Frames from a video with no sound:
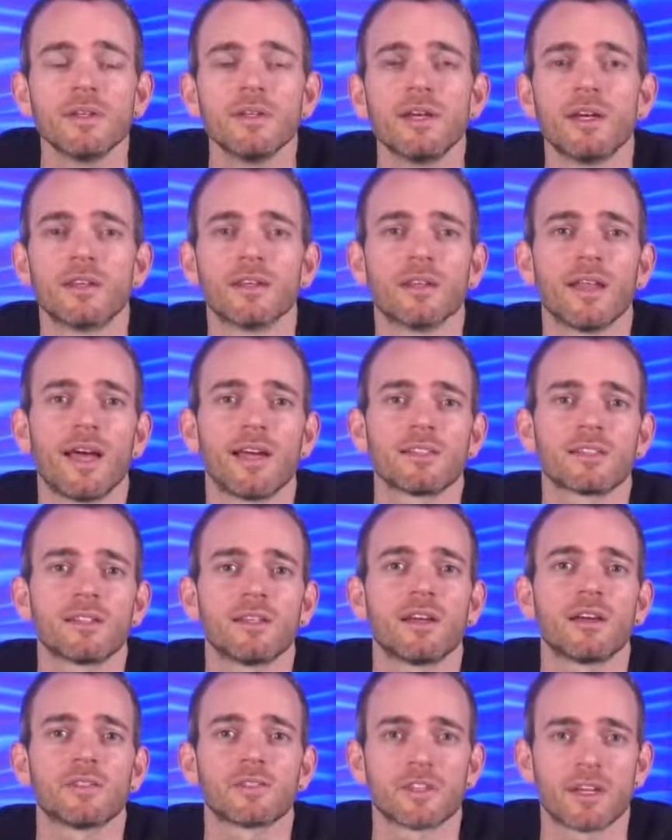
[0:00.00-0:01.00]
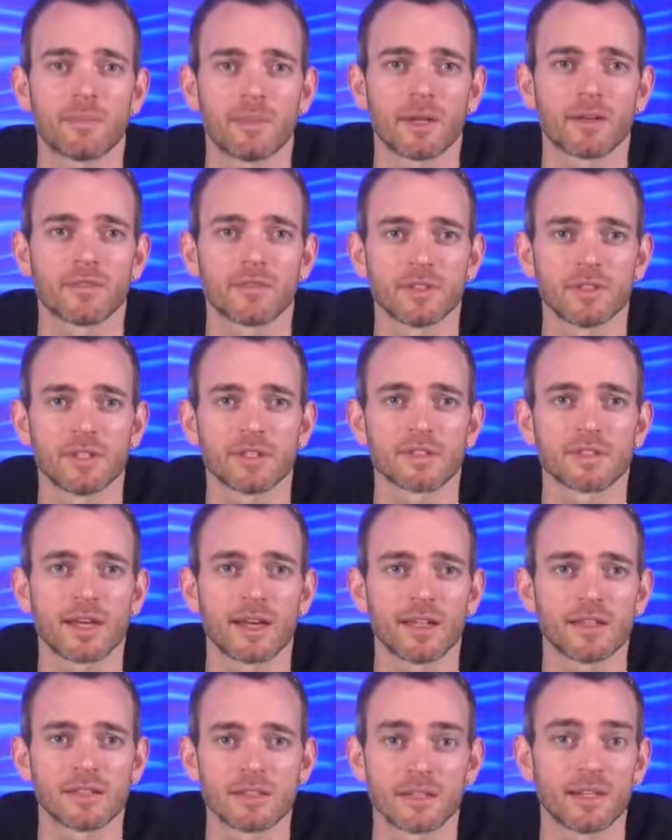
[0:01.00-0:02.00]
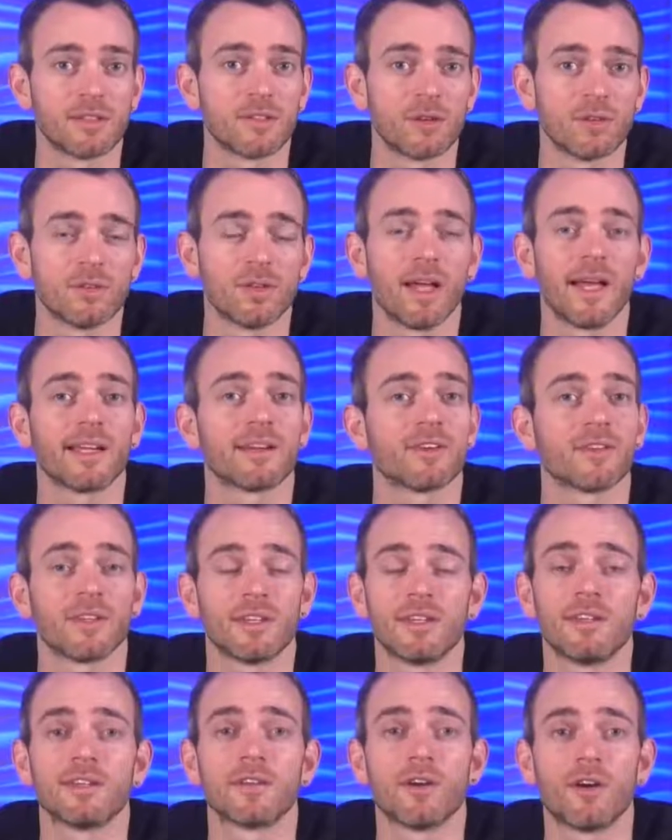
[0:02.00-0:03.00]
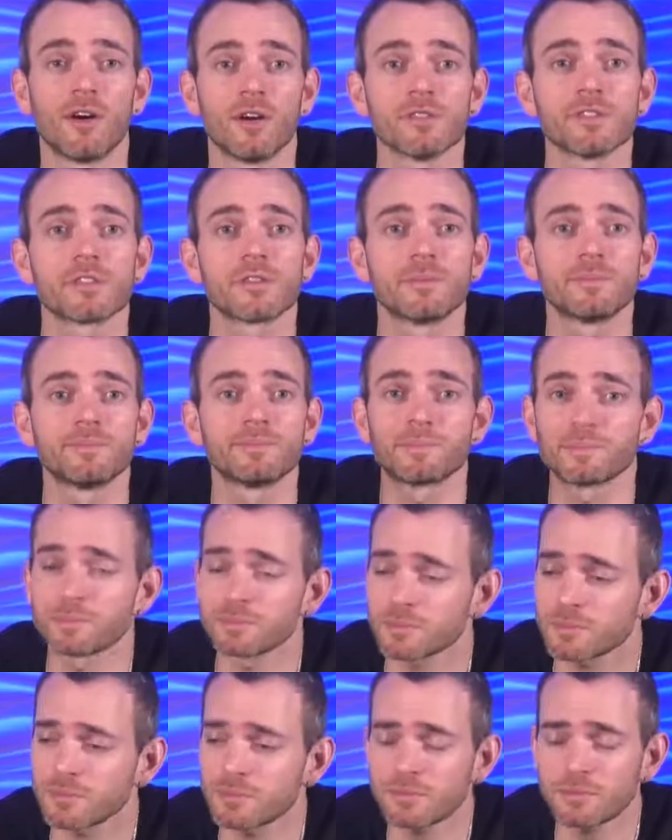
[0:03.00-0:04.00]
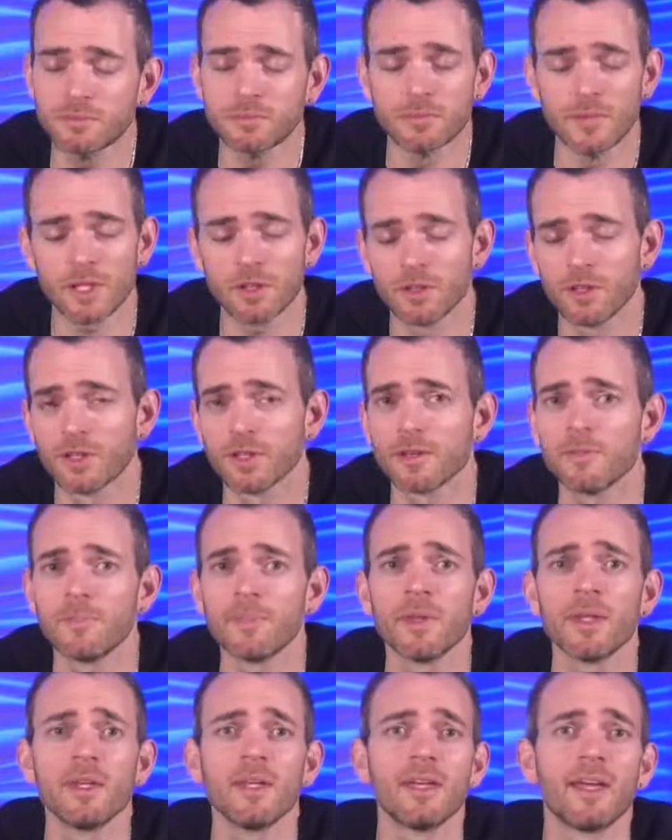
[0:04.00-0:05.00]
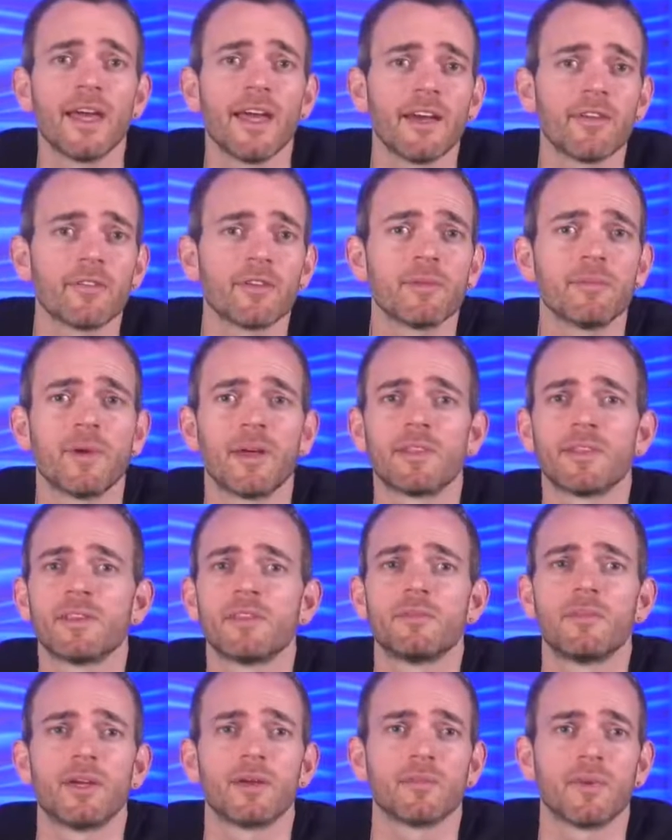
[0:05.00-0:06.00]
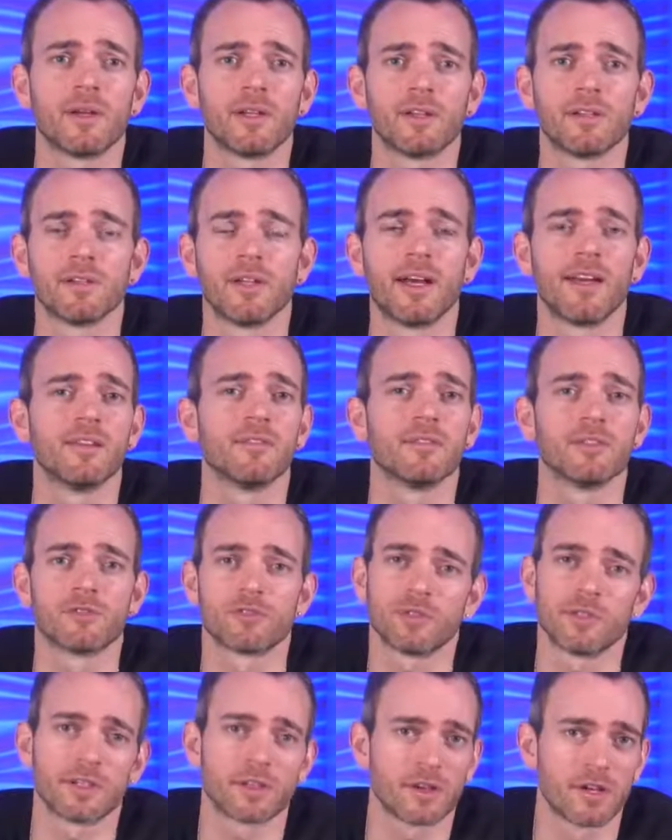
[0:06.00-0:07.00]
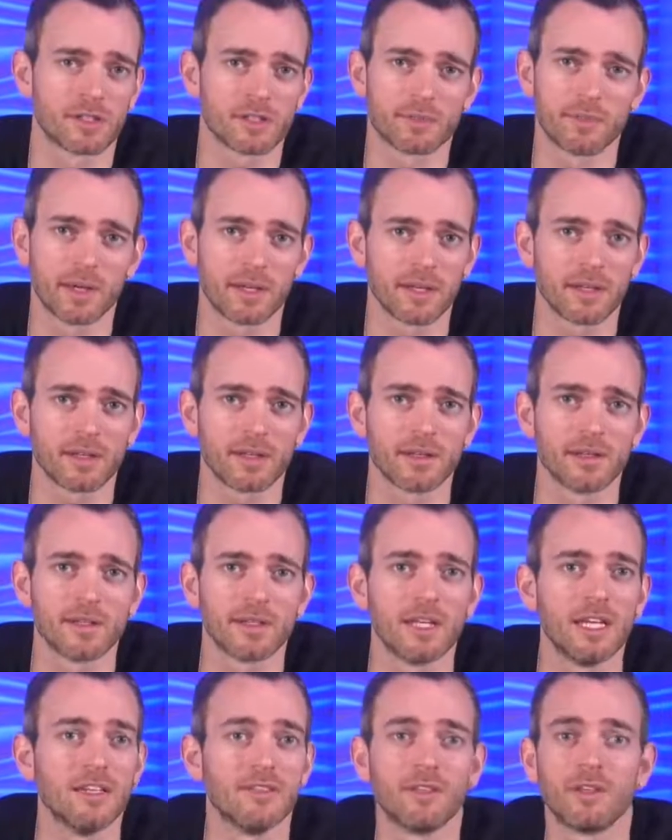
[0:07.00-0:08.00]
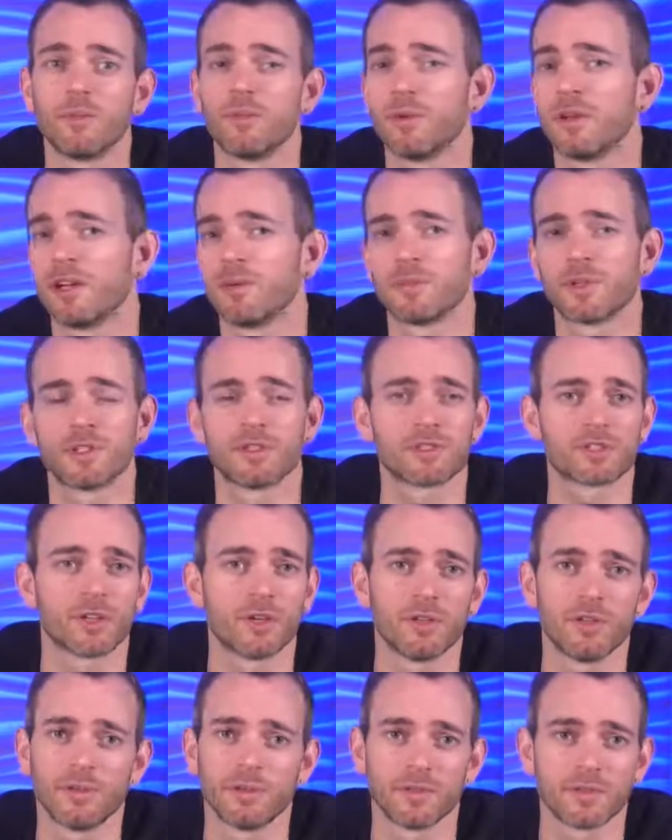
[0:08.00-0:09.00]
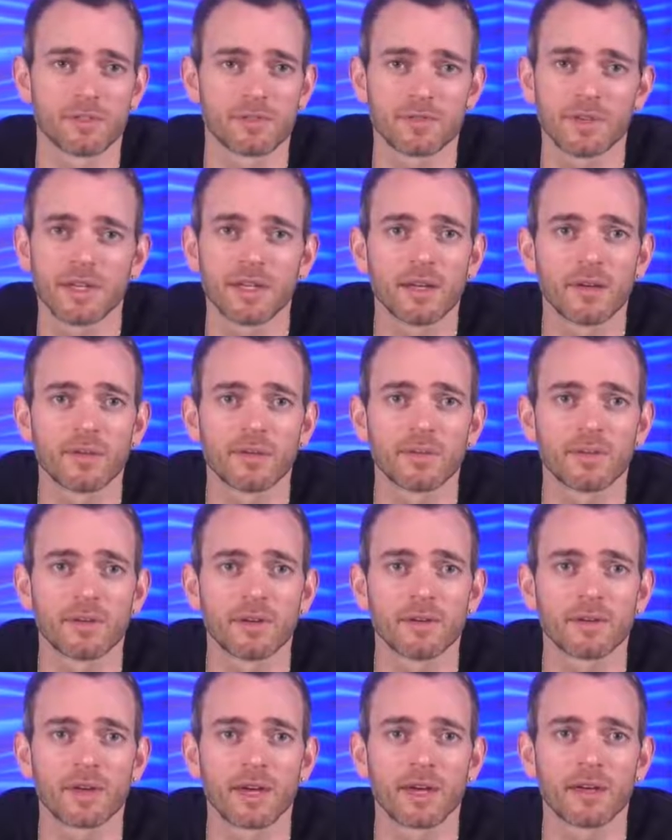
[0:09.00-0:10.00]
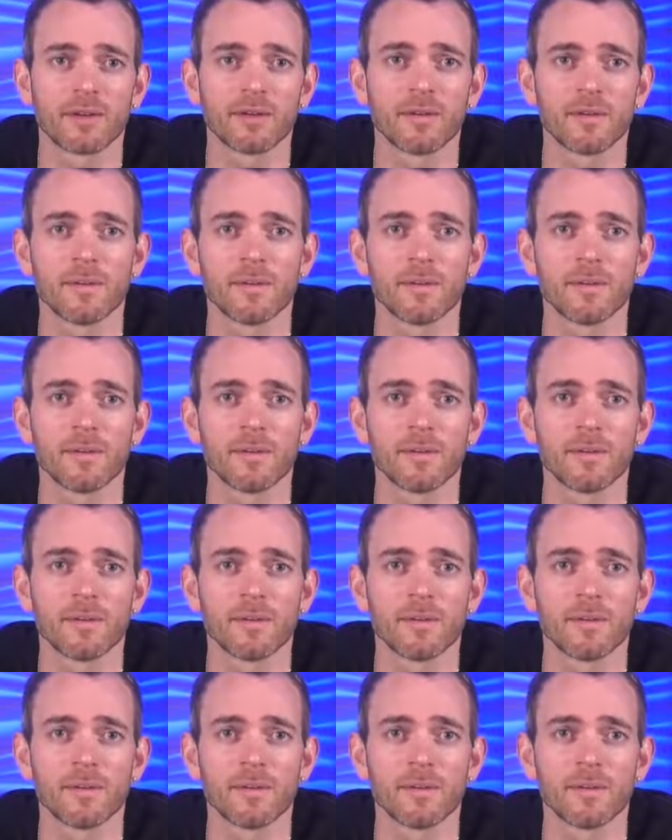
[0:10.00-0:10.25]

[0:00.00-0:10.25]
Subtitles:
And the last thing I'll say about affiliate sites that I don't like are the hidden cost. Look, every method to make money online eventually costs money, even the one I'm going to show you on this video, okay?